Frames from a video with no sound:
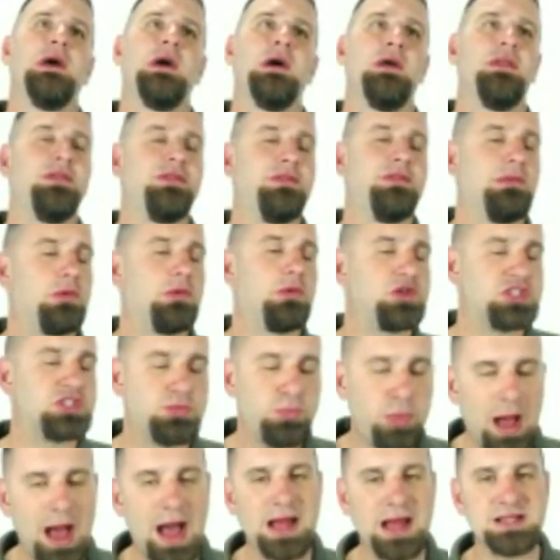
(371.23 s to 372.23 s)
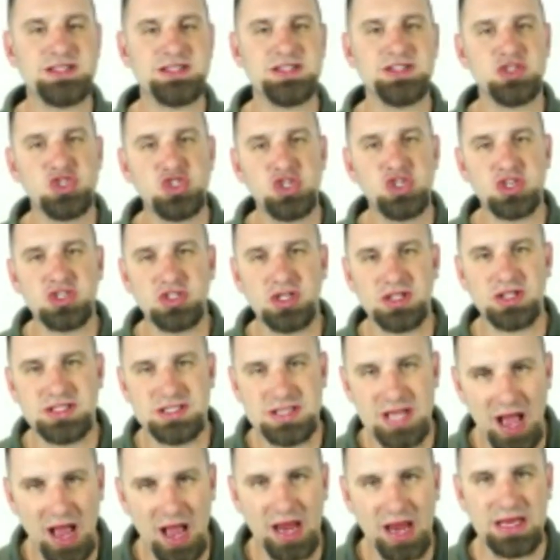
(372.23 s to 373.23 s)
The response is just a
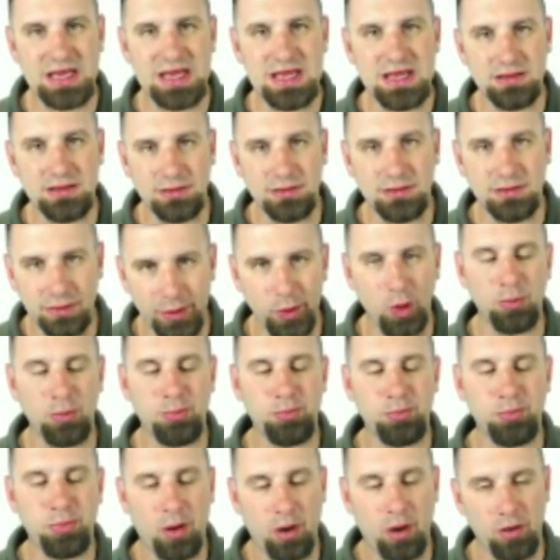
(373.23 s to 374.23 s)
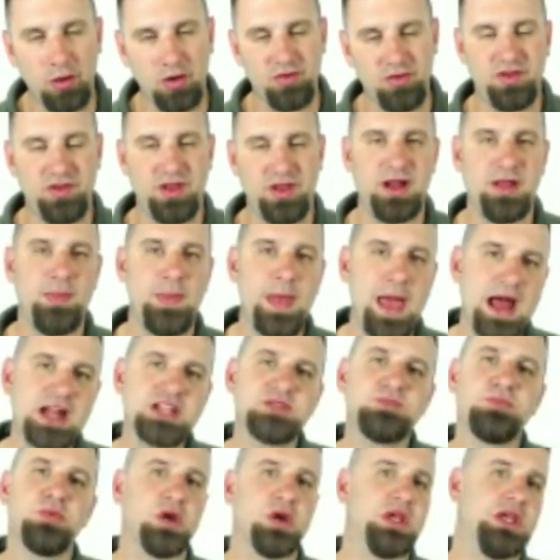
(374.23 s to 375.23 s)
tiny little part of it, and that's
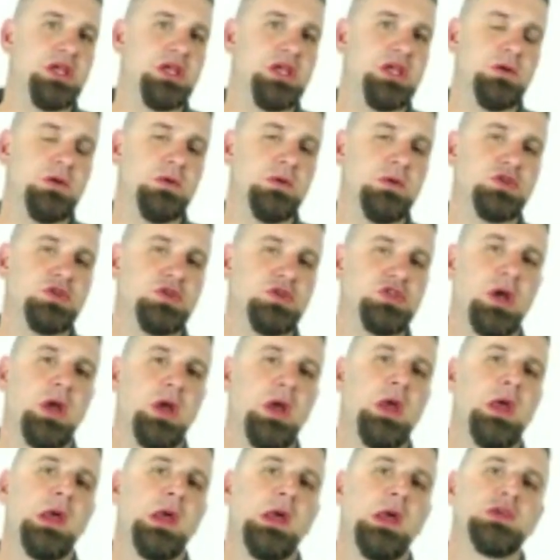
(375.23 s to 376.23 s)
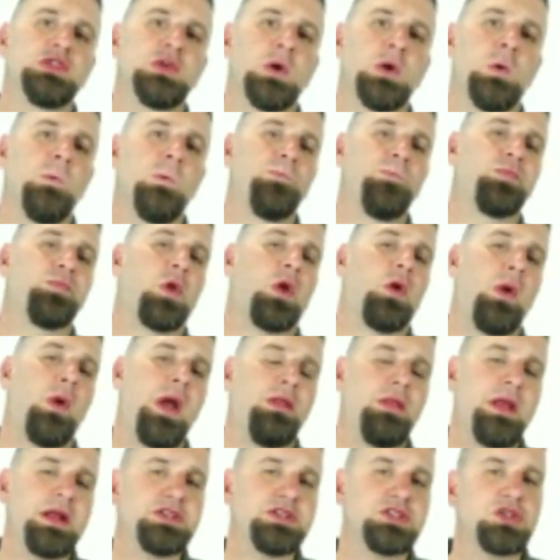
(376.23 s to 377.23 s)
pretty huge. So,
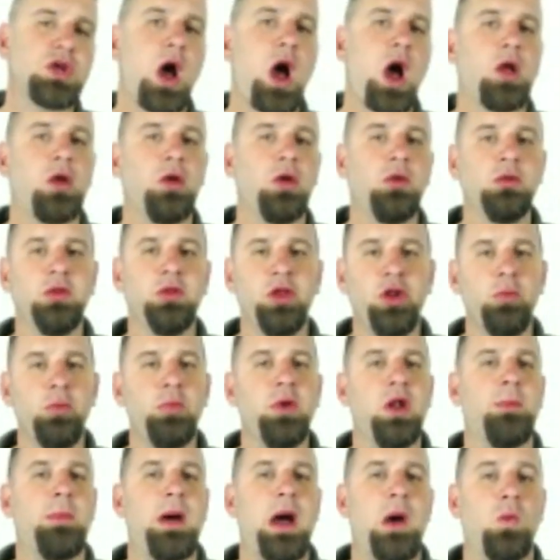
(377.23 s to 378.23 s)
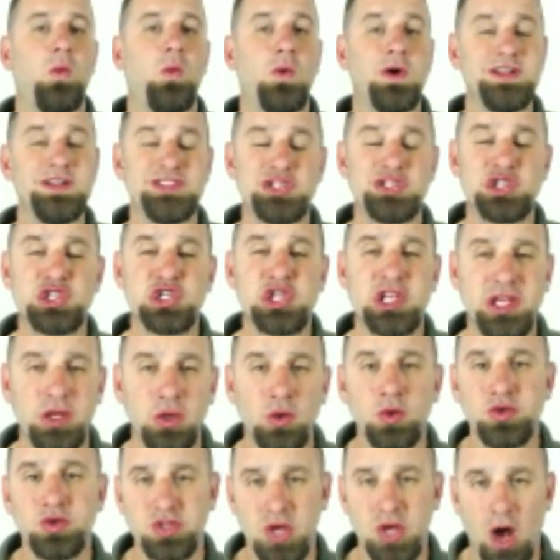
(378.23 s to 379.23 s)
Grant, let's talk a little bit about what
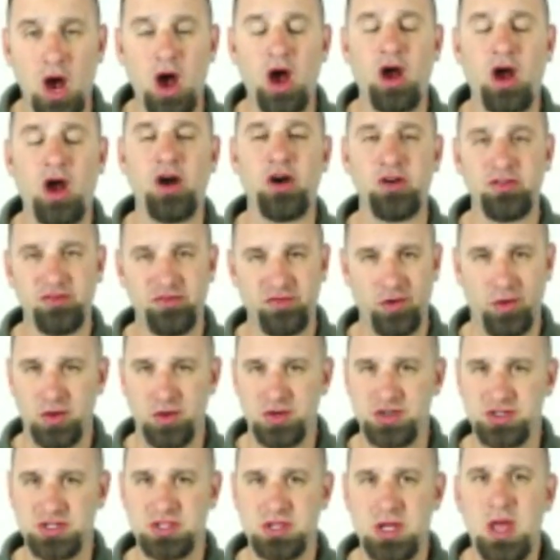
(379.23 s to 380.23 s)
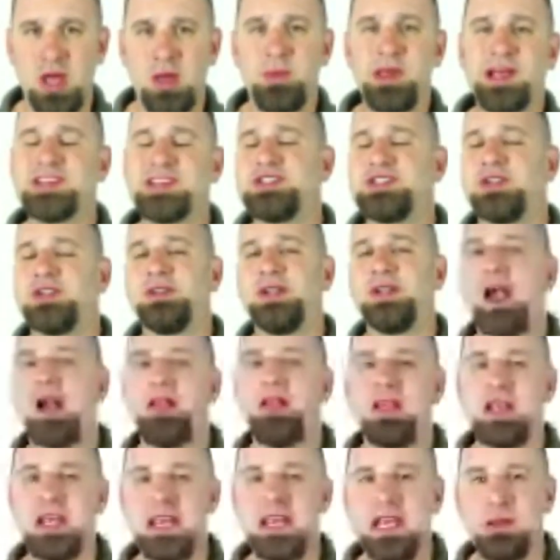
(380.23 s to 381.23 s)
skills are first, because a lot of
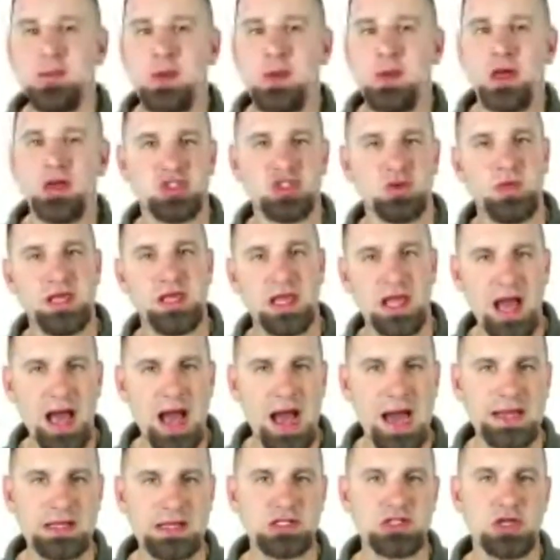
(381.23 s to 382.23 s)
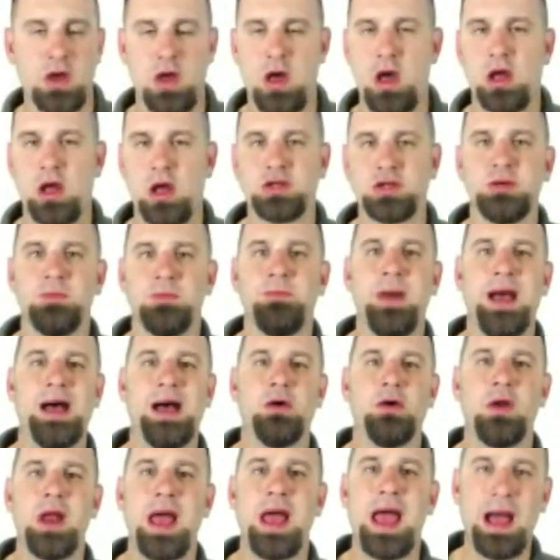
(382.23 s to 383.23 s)
the emails that we got talked
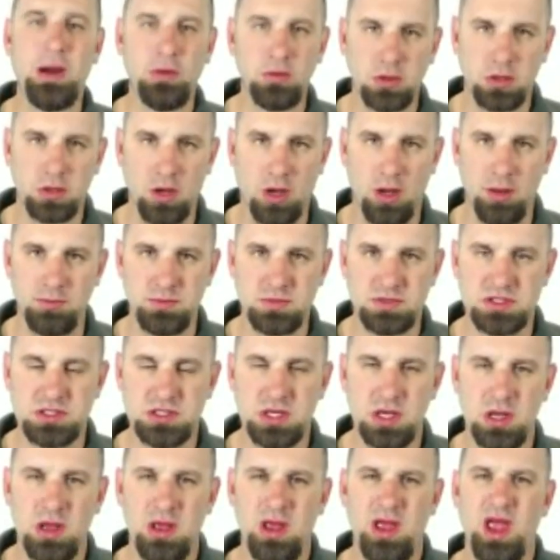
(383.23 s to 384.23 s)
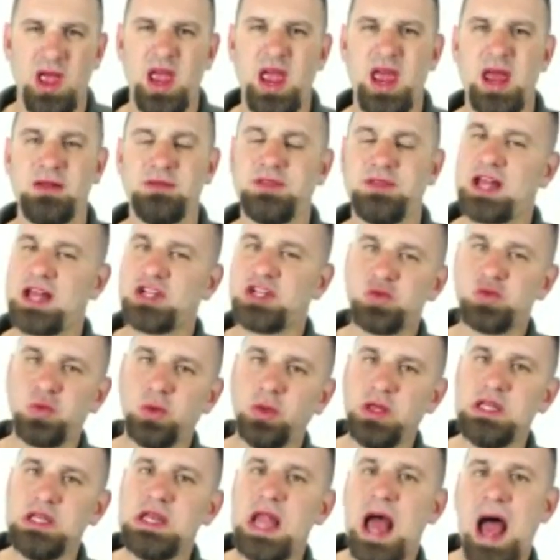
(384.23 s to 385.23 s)
about outcomes, and that's
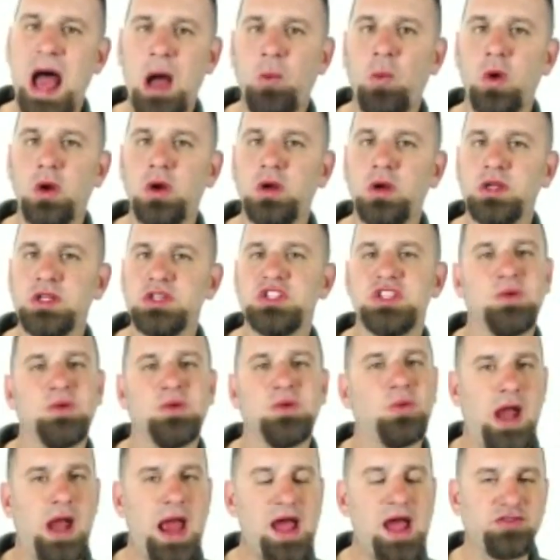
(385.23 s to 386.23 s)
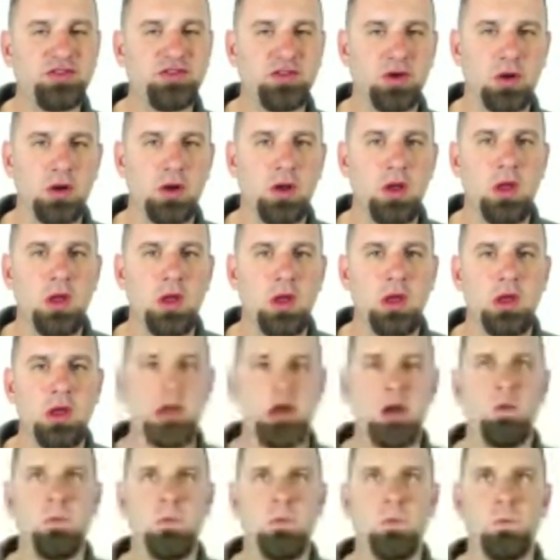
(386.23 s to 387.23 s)
really not what it is that we're after. You
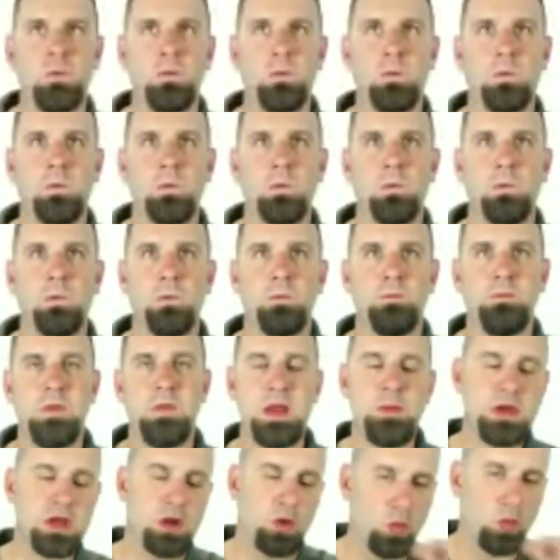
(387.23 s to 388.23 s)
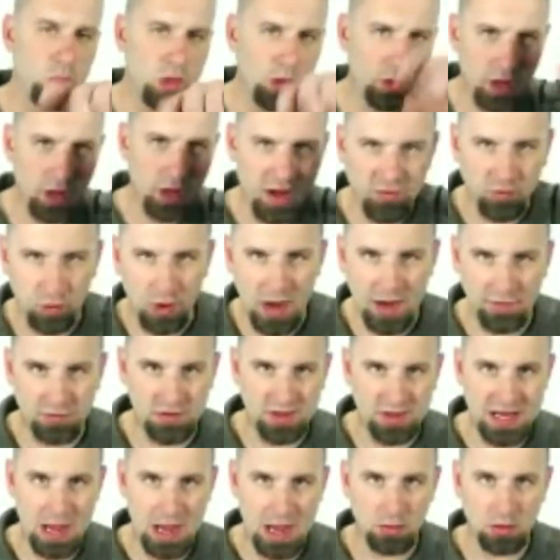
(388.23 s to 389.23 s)
know, maybe in real life we're after
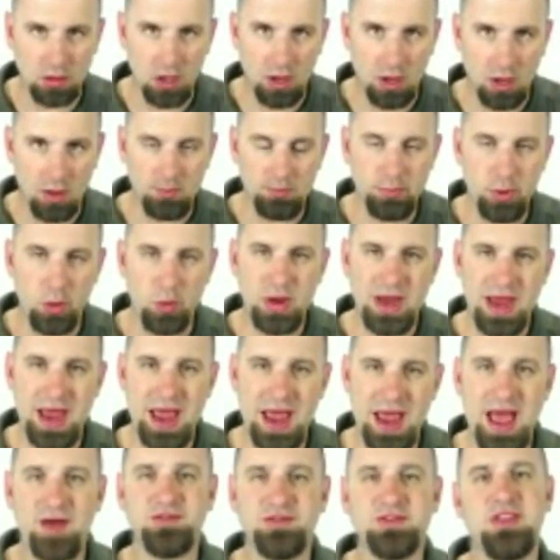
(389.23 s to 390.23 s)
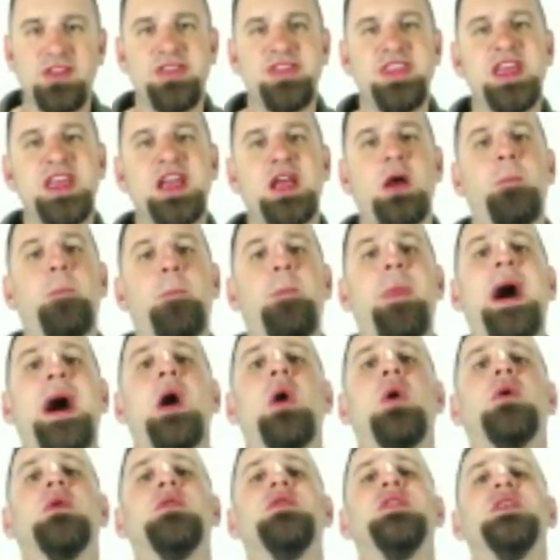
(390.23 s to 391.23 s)
the outcome, but we have to think
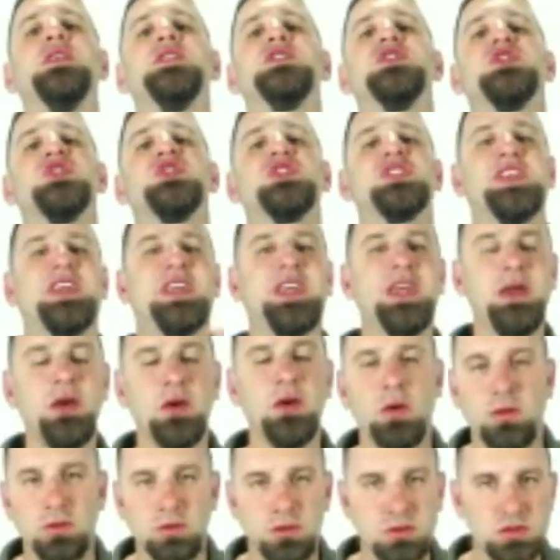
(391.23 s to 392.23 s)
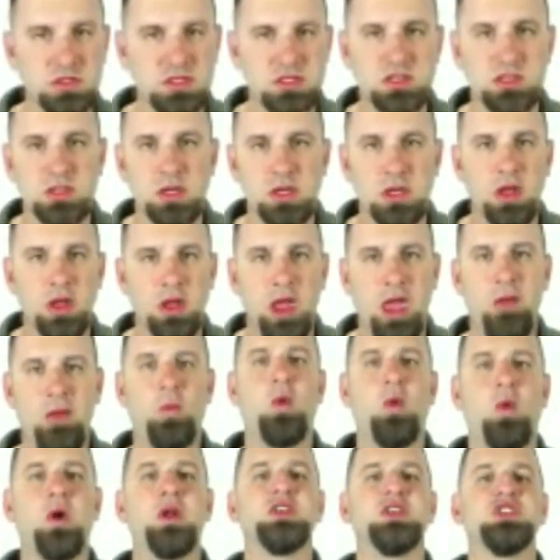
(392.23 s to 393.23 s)
about the skills and
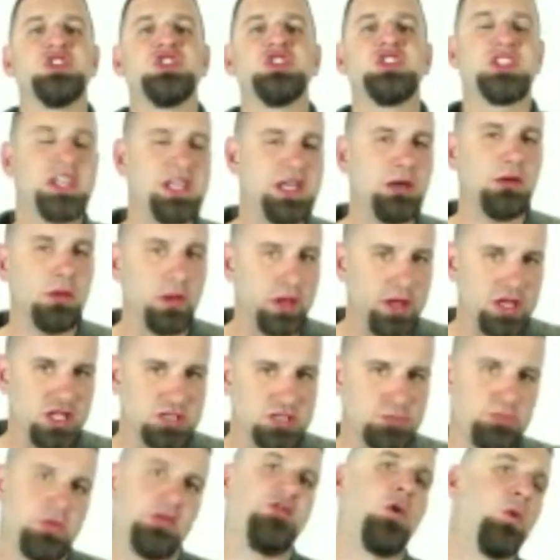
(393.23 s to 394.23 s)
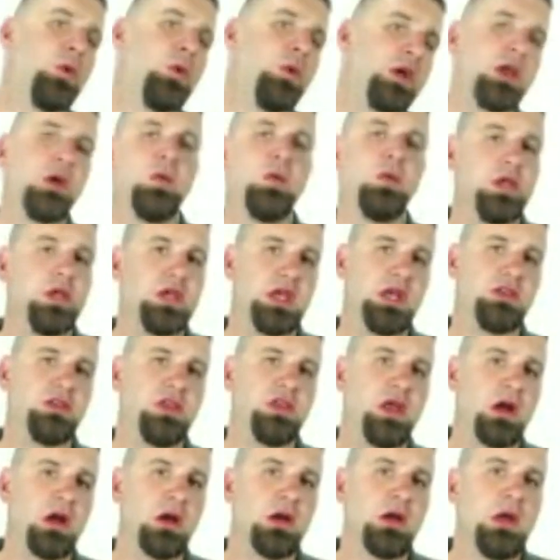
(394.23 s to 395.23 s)
what a skill is before we can really get
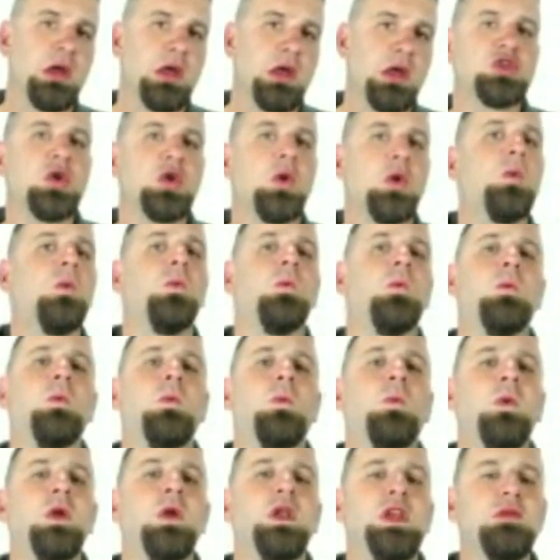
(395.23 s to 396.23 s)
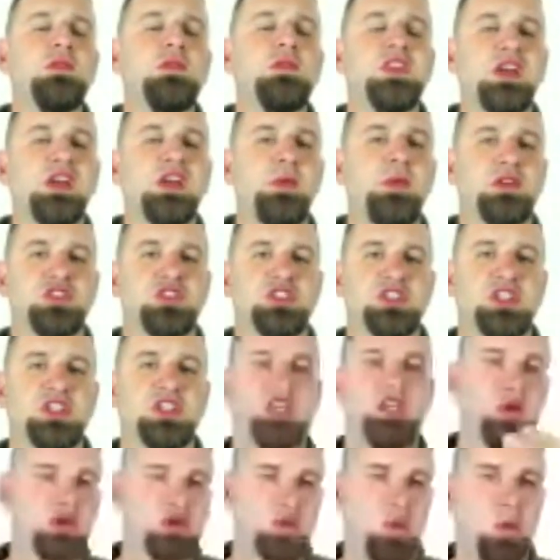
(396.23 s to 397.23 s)
there. So when you think about
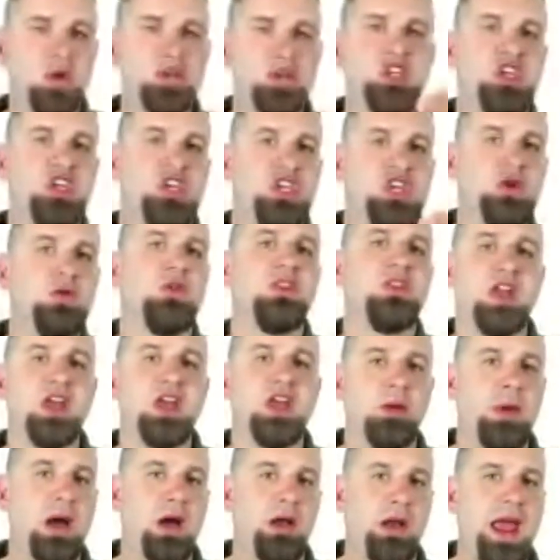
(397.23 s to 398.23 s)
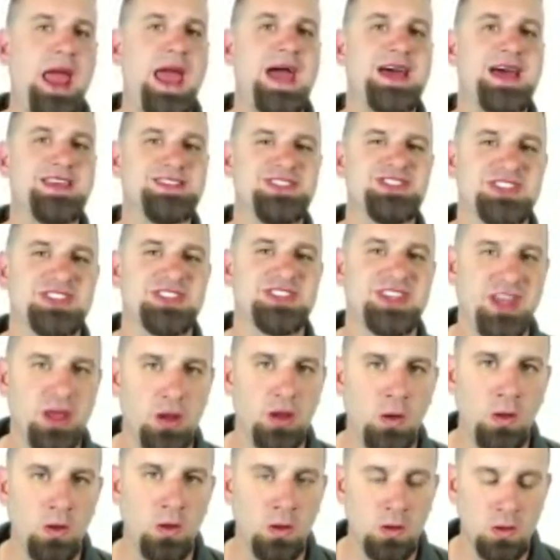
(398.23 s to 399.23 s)
skills, what do you think about as a skill?